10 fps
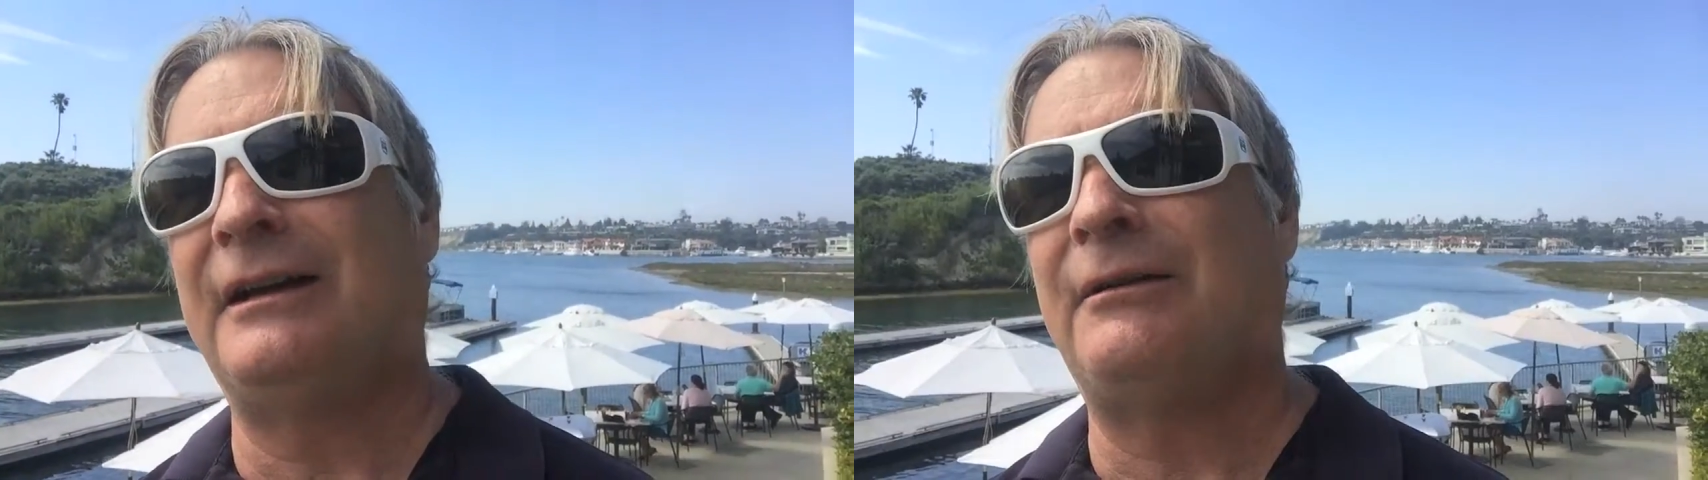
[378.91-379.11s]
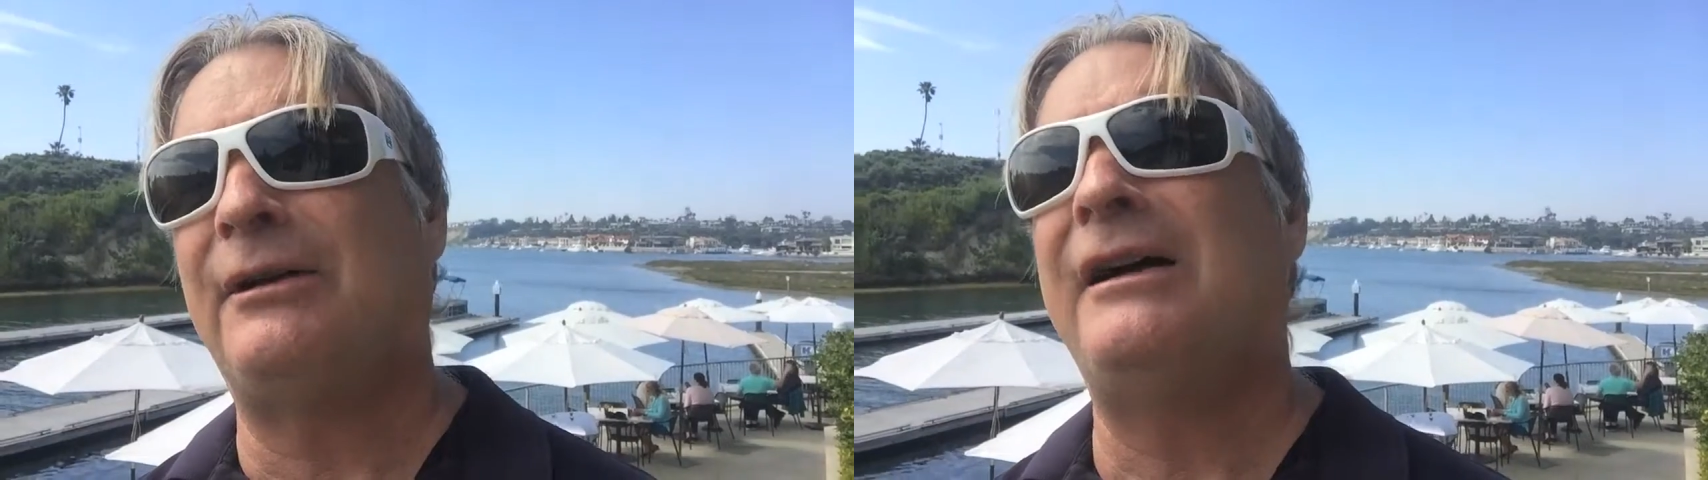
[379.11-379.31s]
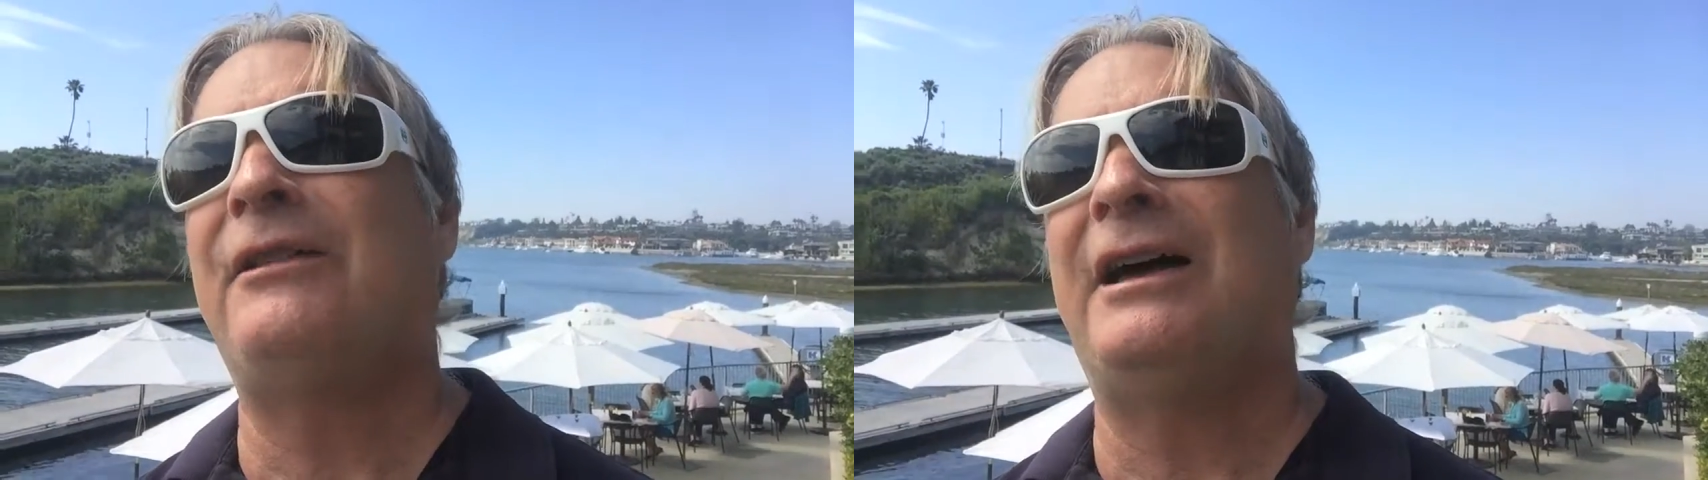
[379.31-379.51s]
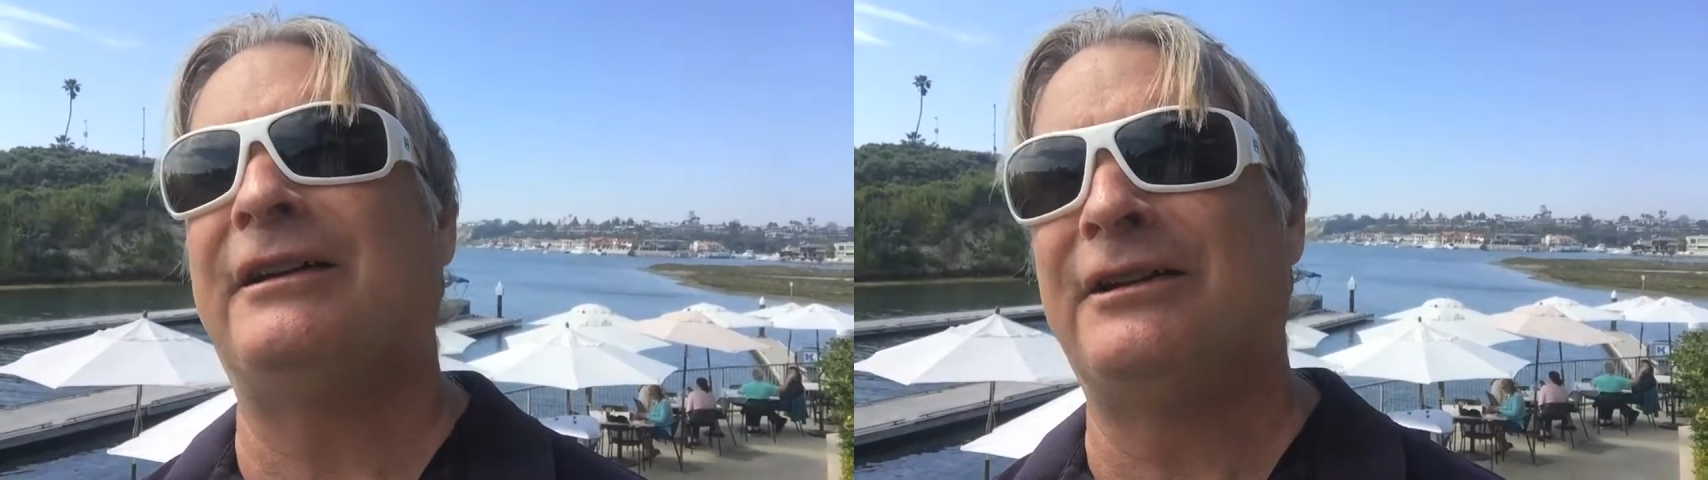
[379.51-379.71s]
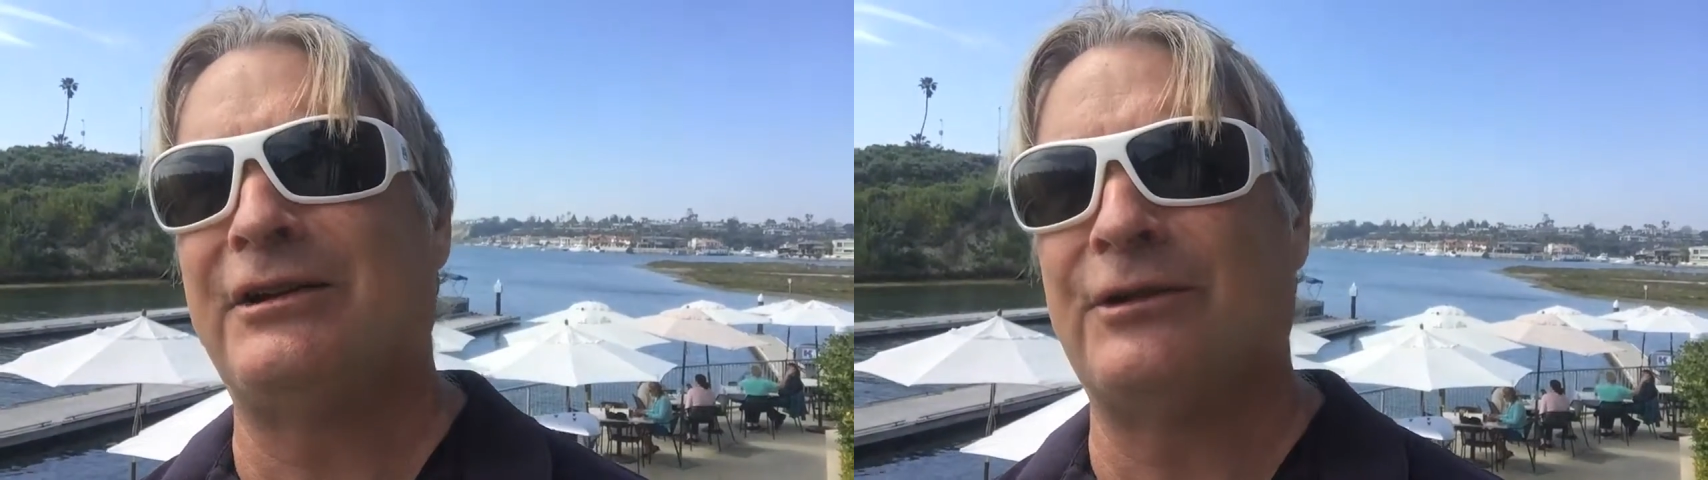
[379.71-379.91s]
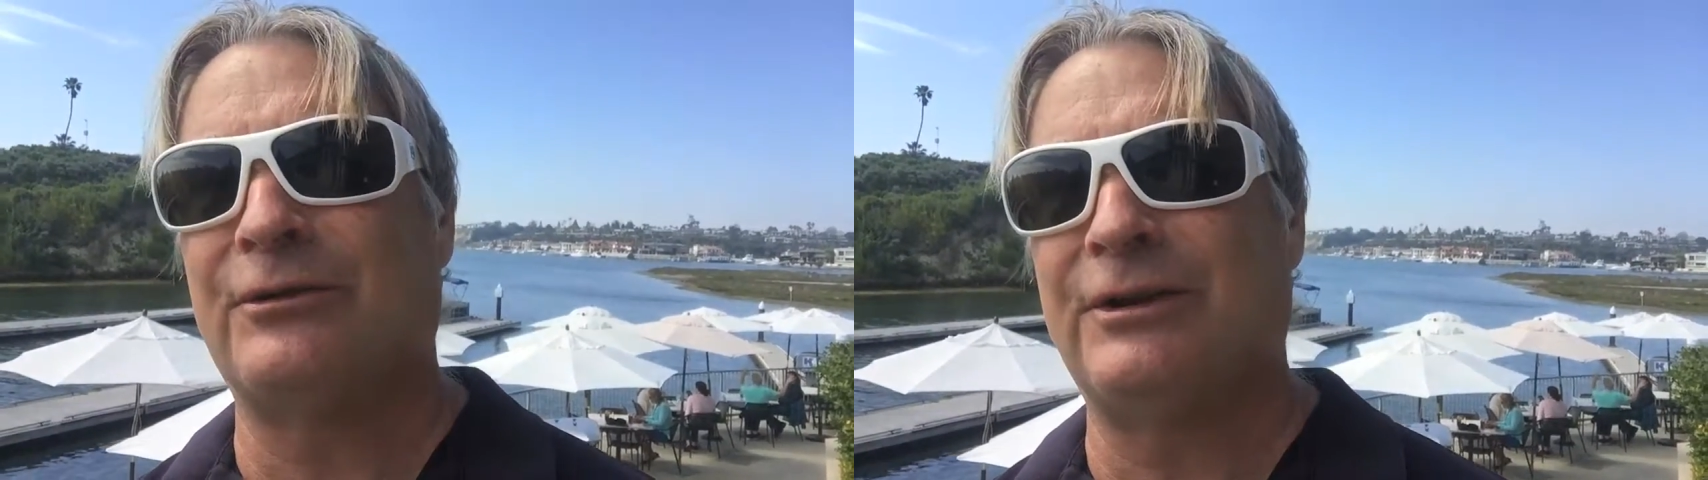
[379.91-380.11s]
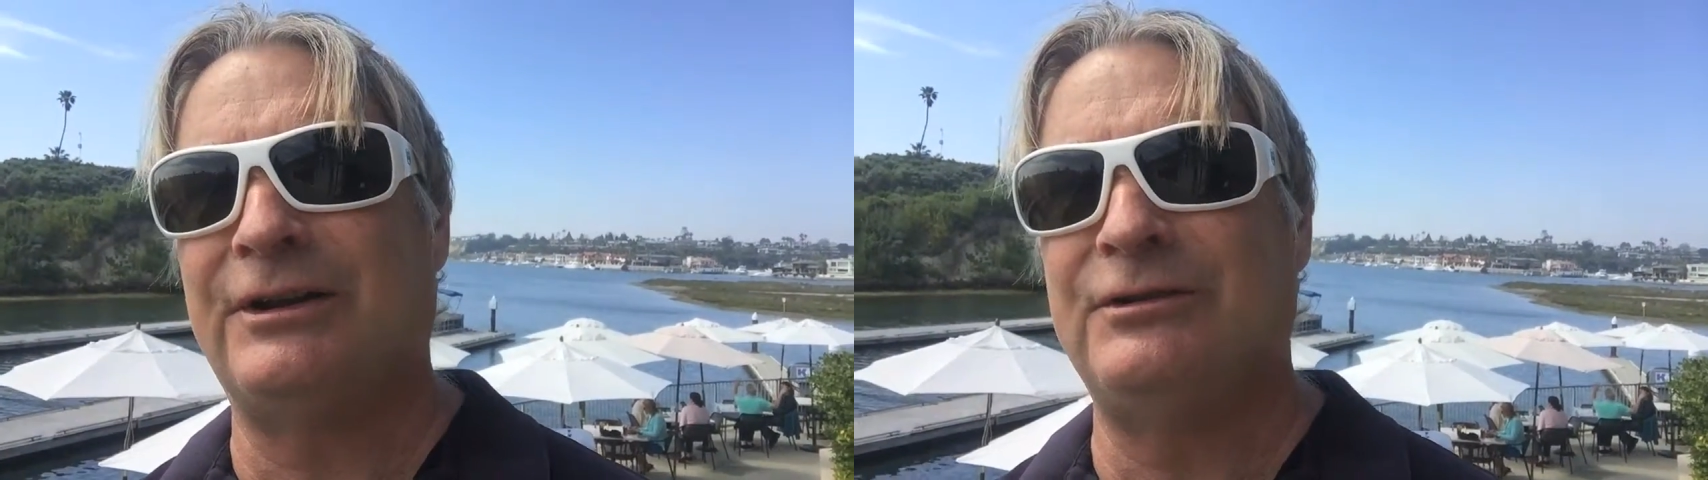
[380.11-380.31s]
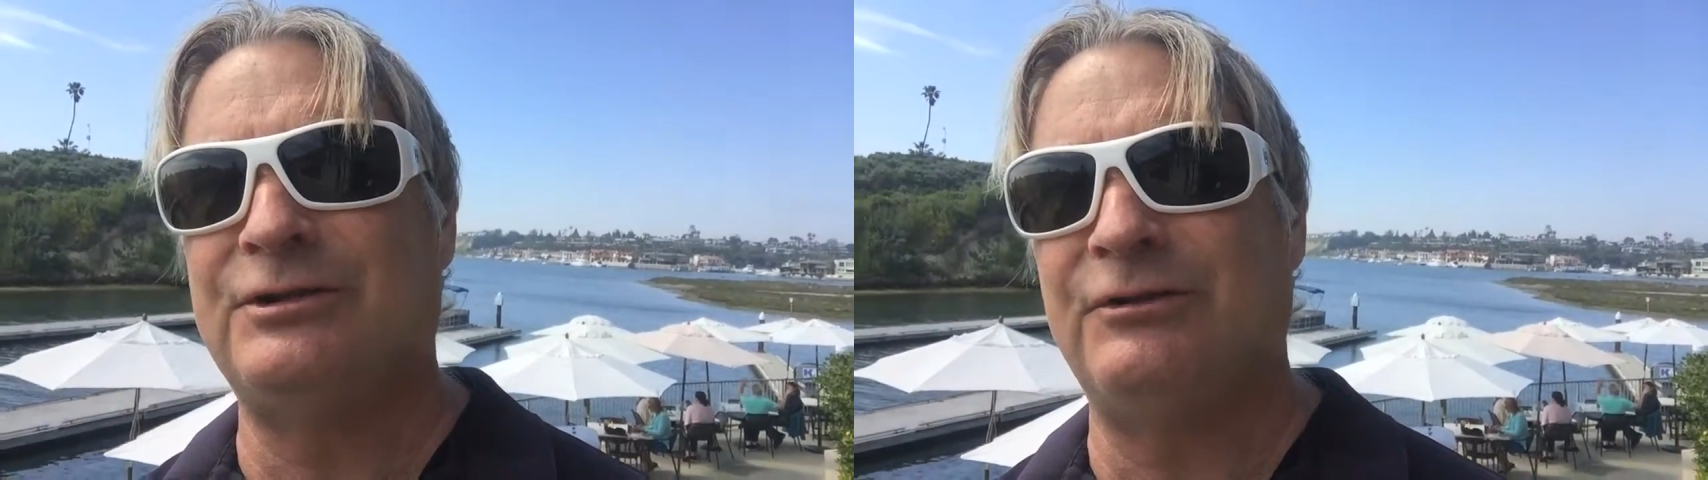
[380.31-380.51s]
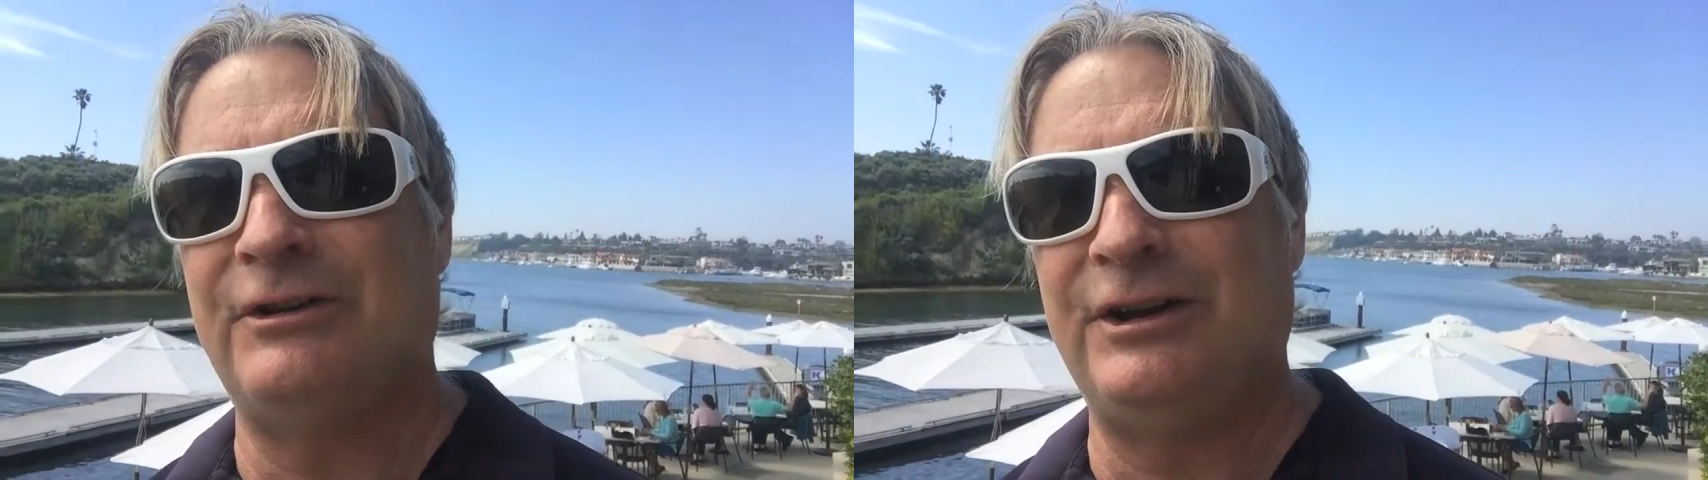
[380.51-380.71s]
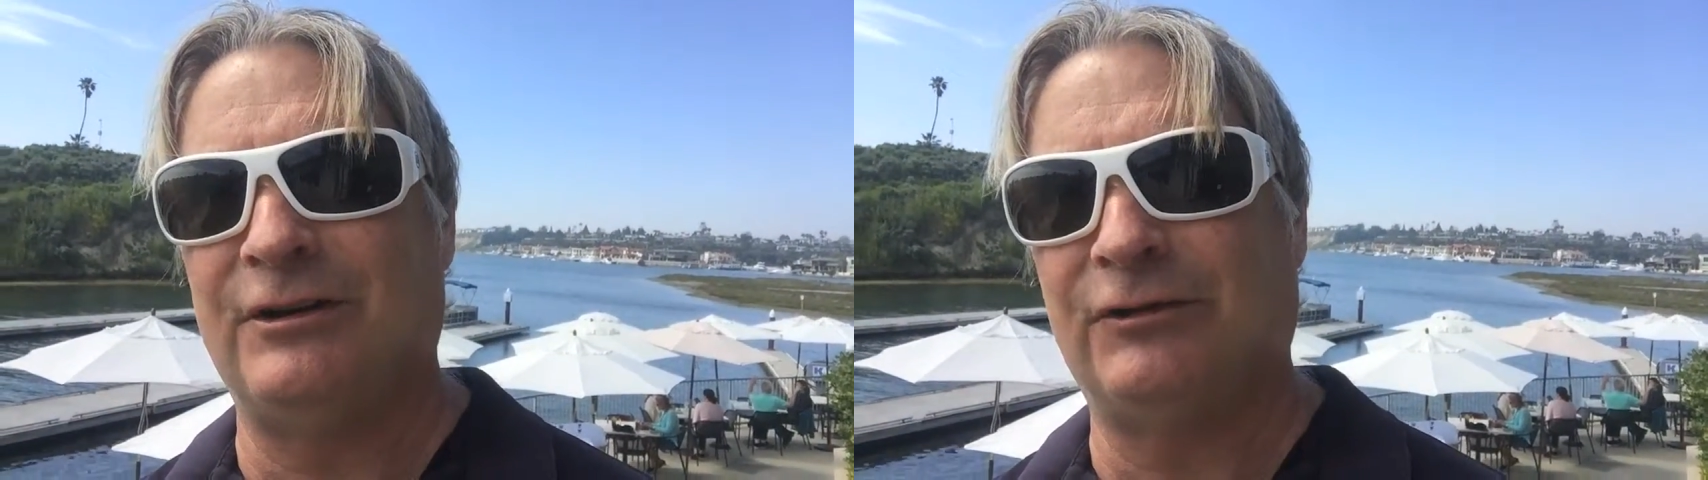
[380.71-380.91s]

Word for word: I'll have that in another uh, YouTube video.